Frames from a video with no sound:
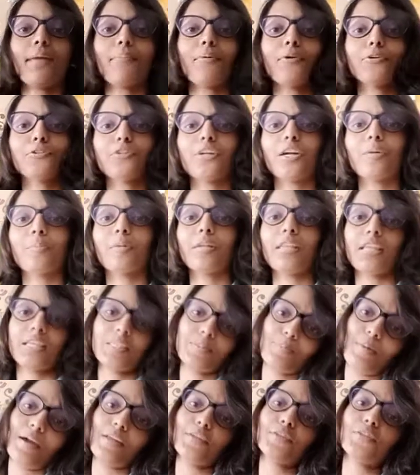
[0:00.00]
about thermal
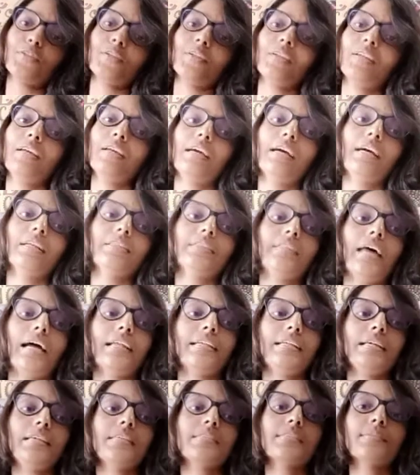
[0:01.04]
expansion,
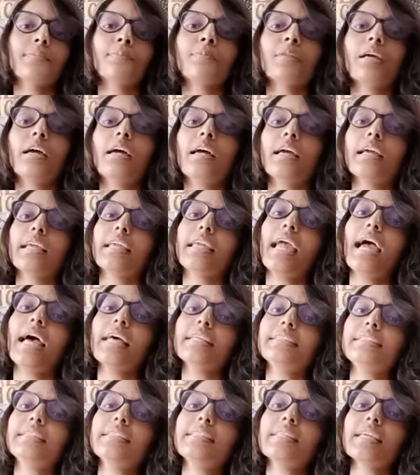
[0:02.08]
that is,
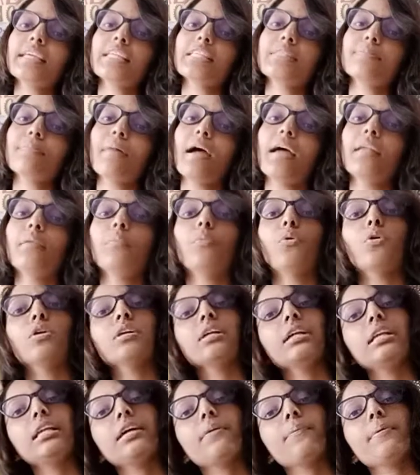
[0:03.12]
gases expand more
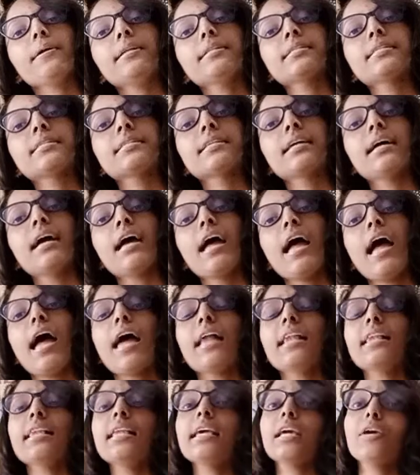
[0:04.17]
than liquids
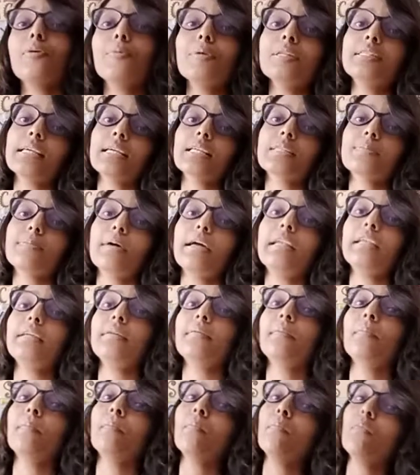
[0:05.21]
and liquids
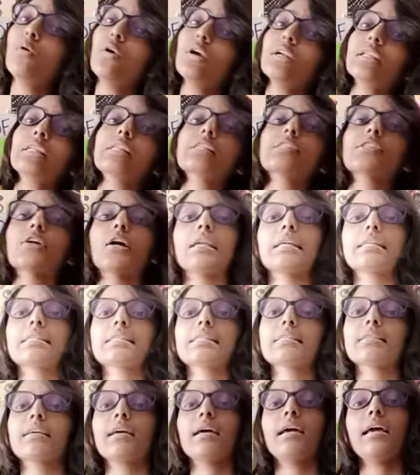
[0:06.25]
expand more than solids.